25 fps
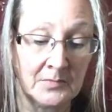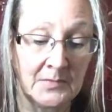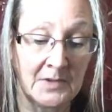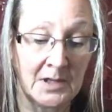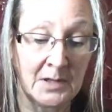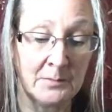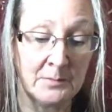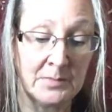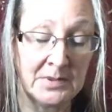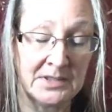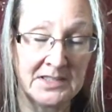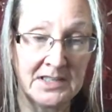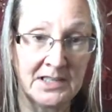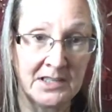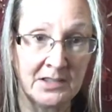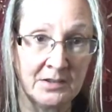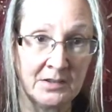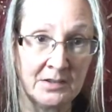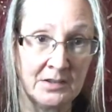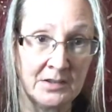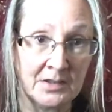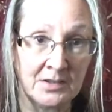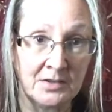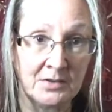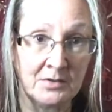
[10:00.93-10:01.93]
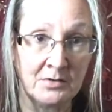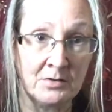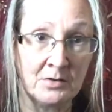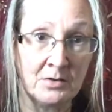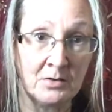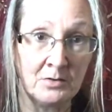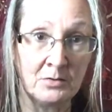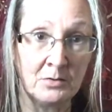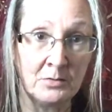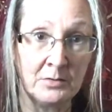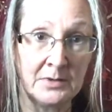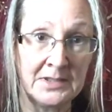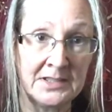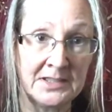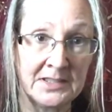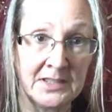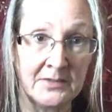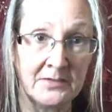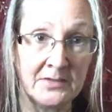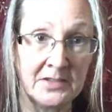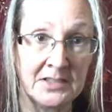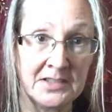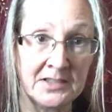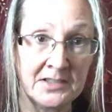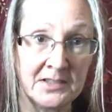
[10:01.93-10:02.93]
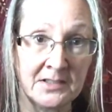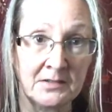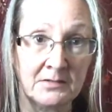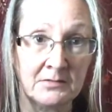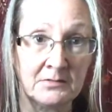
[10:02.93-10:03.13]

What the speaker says: And possessions do not always give us